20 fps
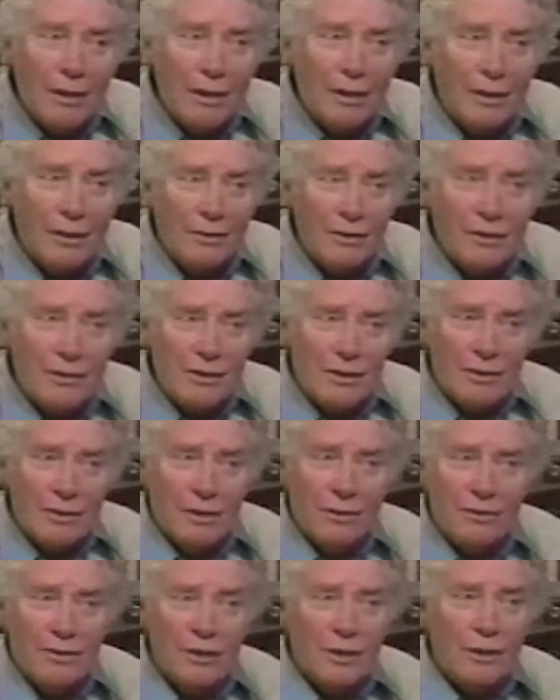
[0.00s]
in
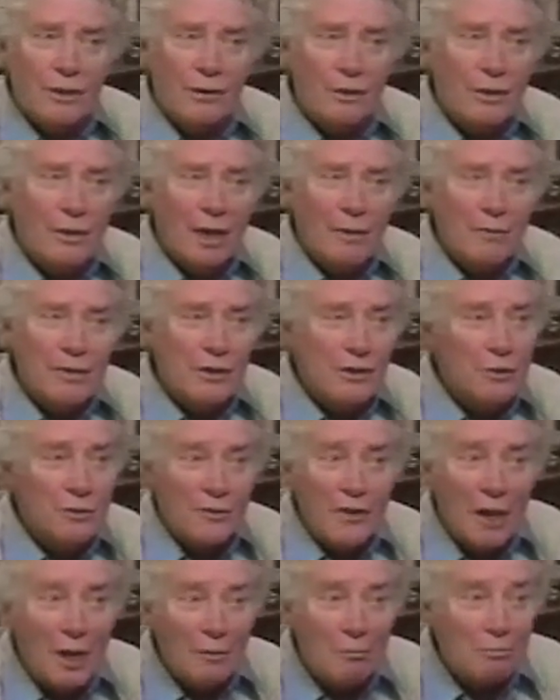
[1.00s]
the theater. I mean, you've
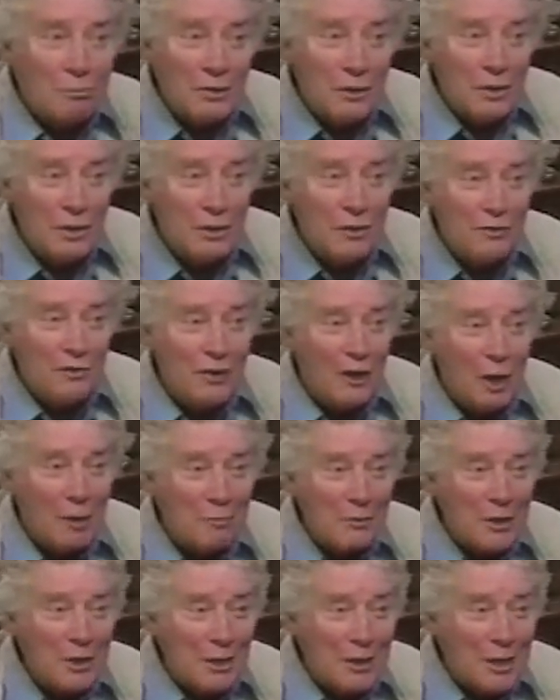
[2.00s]
got
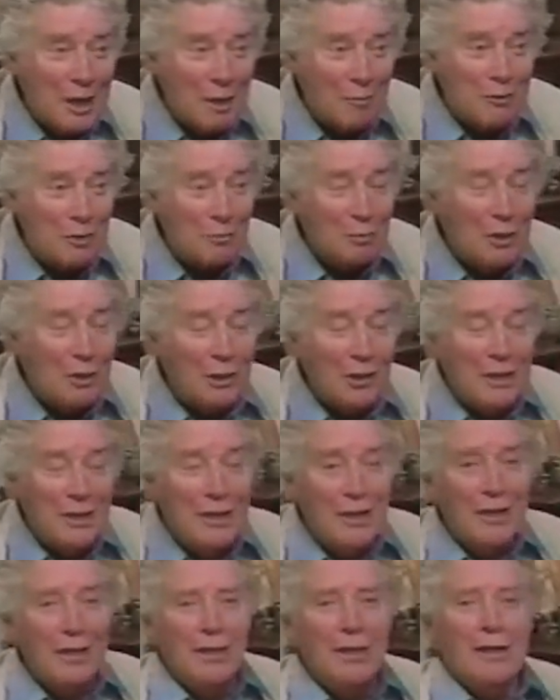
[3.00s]
me, I'm the Billy.
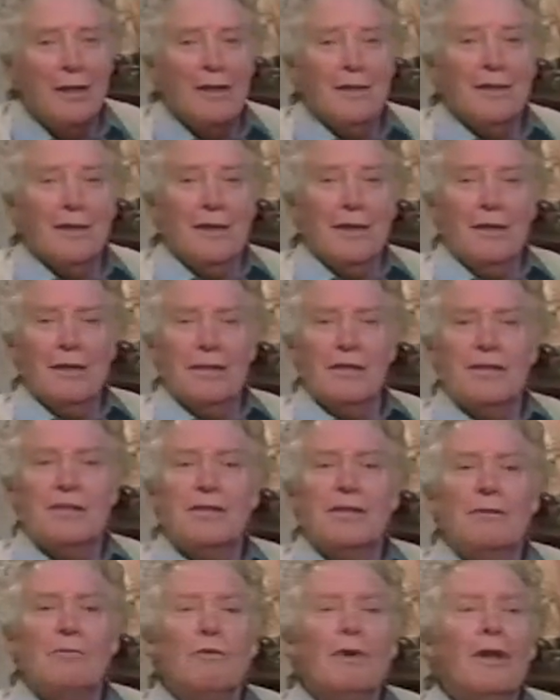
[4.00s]
And he
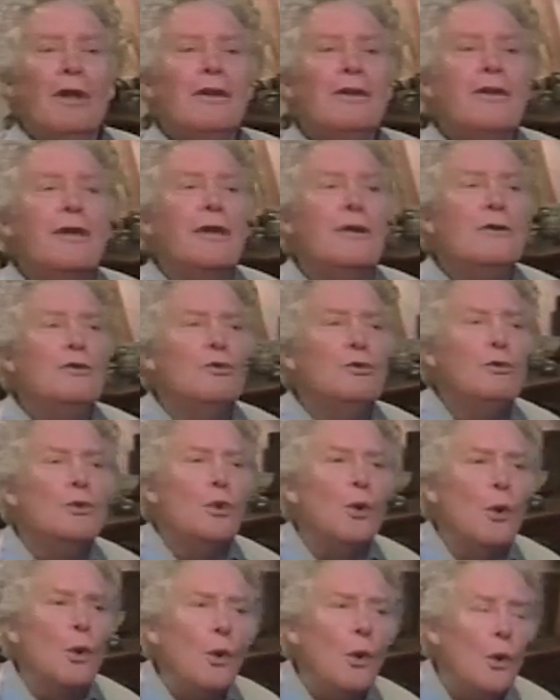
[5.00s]
said, well, Ted, you
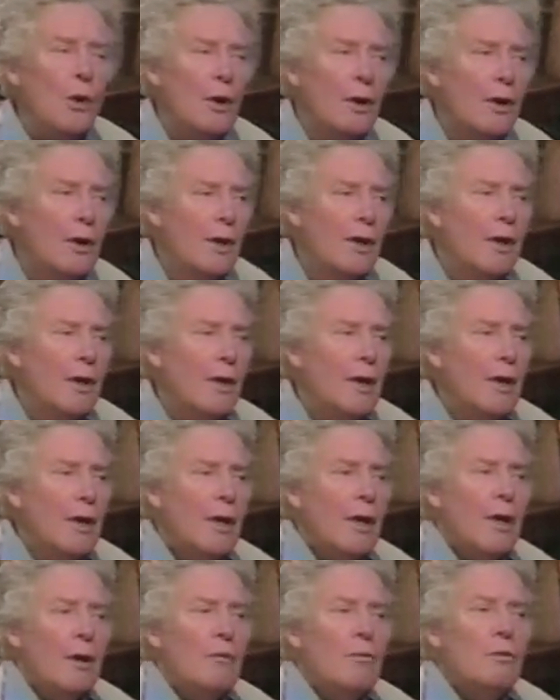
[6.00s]
know,
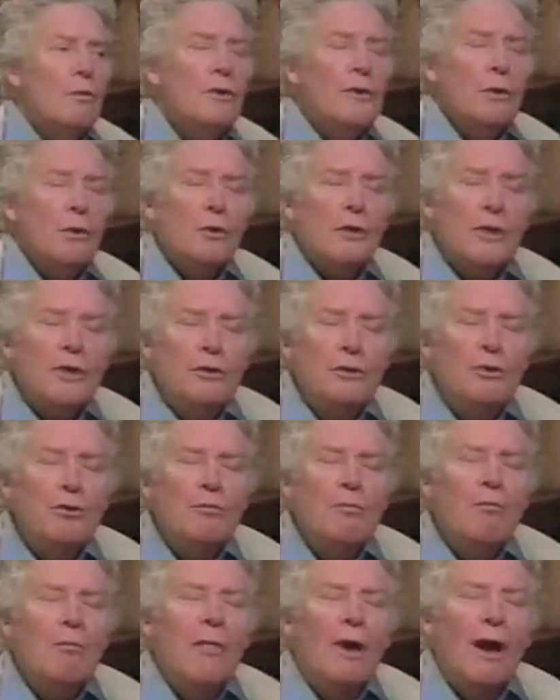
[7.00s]
we only do
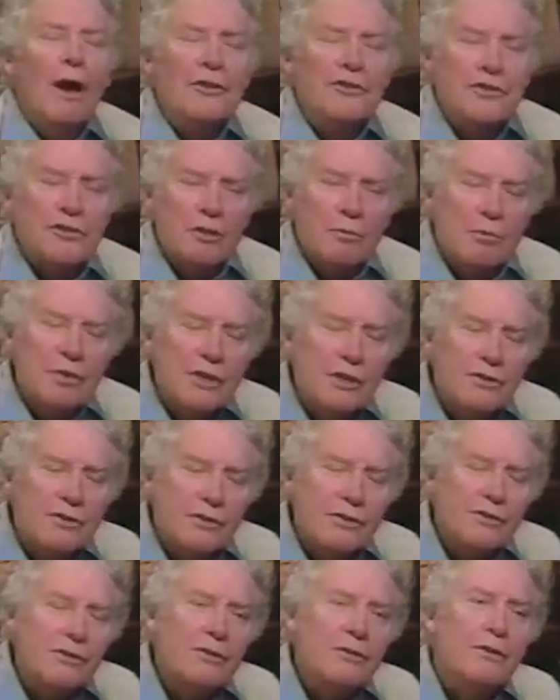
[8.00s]

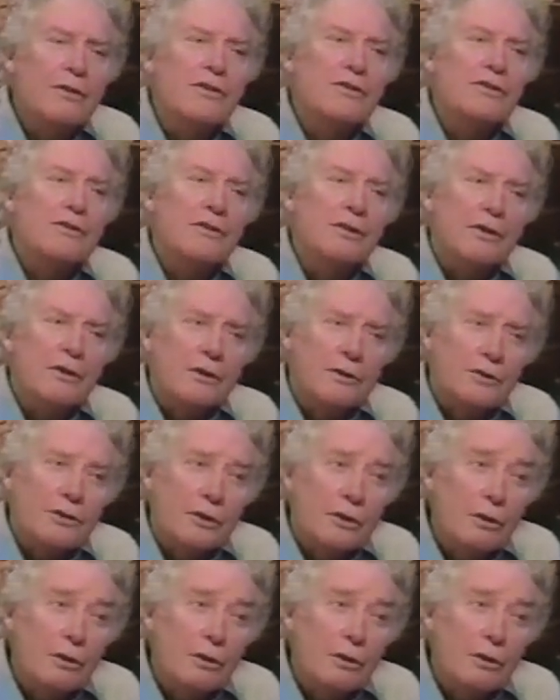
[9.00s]
masterpieces in this theater.